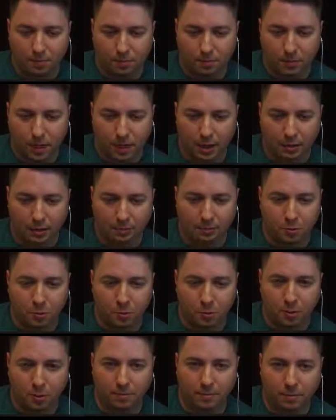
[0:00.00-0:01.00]
out of
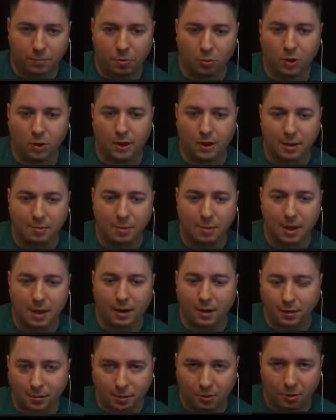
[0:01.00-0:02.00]
your inventory and then back
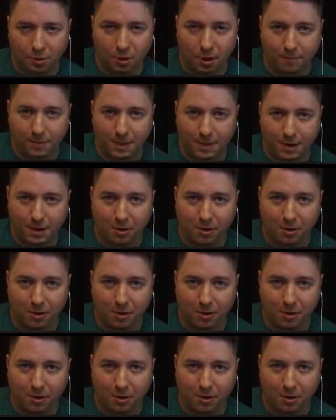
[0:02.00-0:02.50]
into the crafting